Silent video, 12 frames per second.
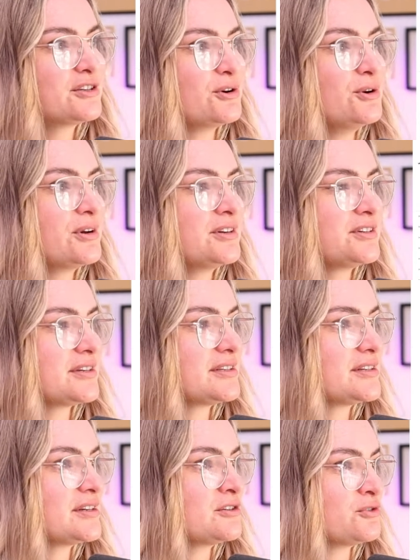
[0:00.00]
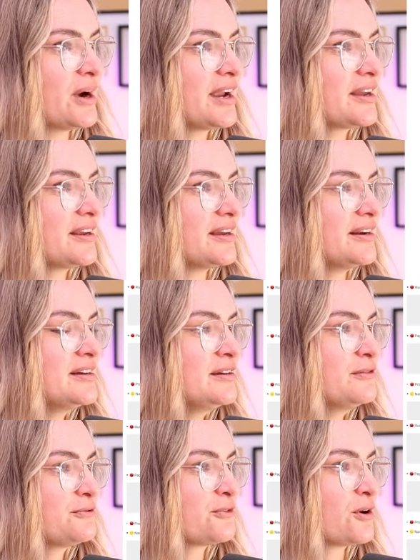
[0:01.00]
So you can just drag it in
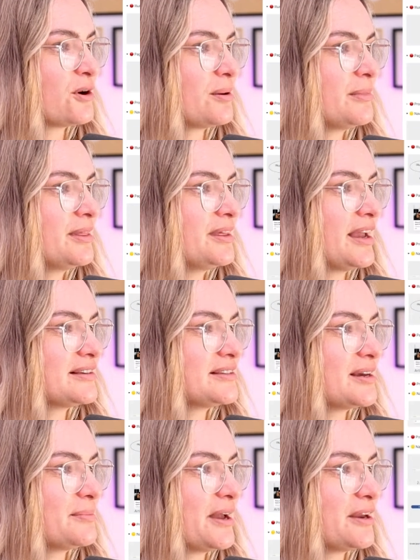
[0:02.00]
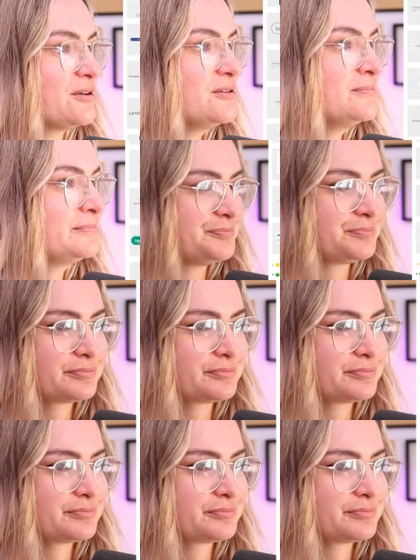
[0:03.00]
from the asset panel